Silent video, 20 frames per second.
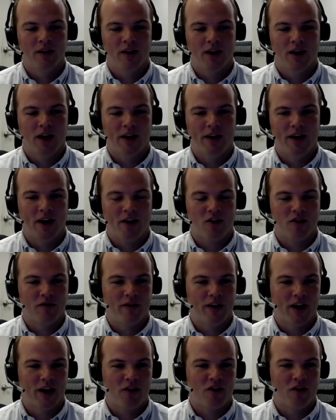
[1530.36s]
uh, next
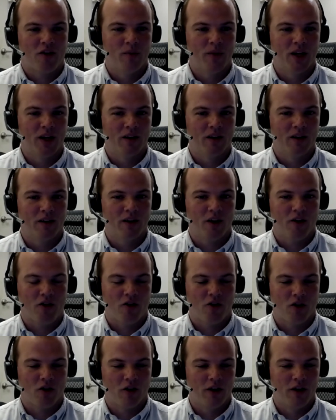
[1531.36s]
effects to meet a
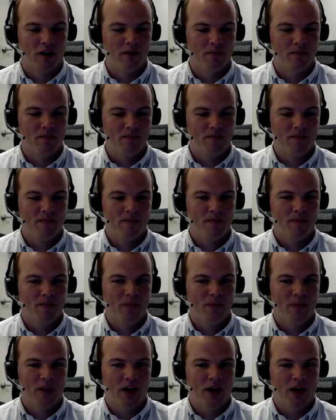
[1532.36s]
certain
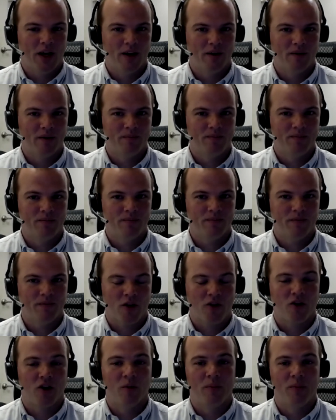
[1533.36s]
uh,
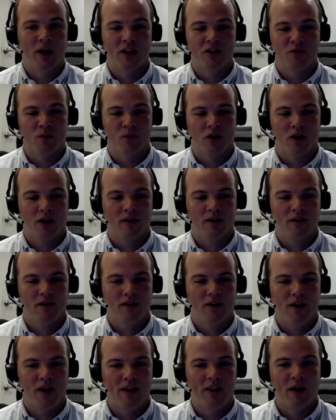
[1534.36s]
a certain benchmark.
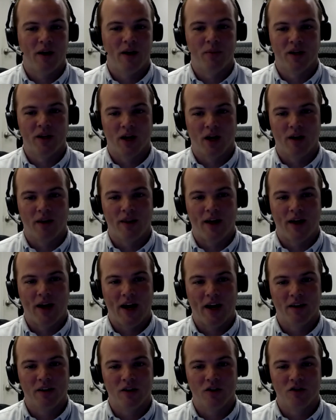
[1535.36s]
And then beyond
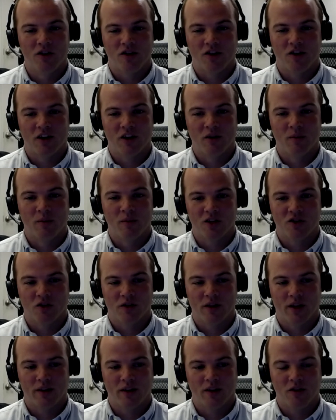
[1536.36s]
that, you just need to make
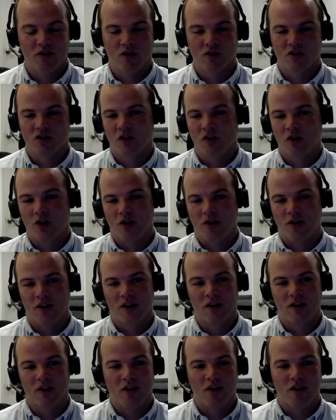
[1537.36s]
sure that the insertion loss
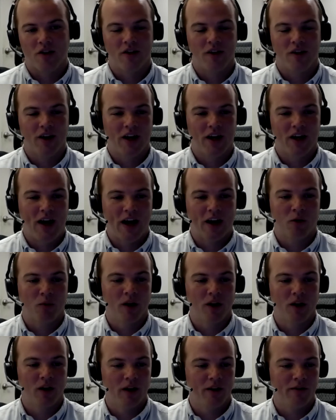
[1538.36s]
is uh,
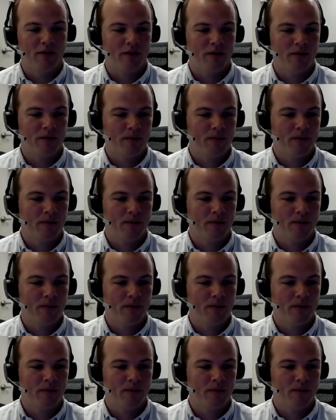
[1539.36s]
adequate enough.